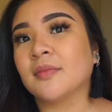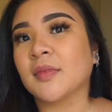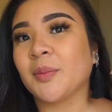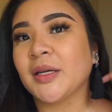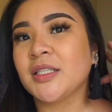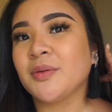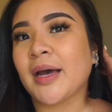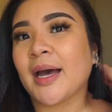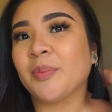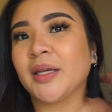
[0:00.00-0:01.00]
Am I too
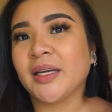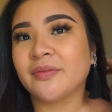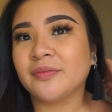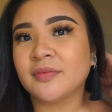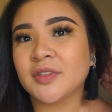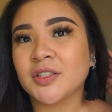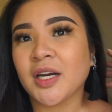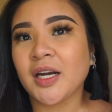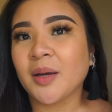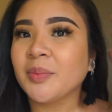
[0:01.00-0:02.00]
happy? Should
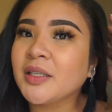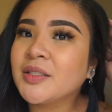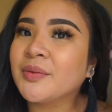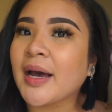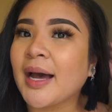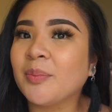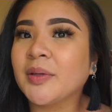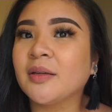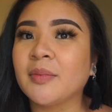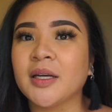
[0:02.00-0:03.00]
I not be too happy in my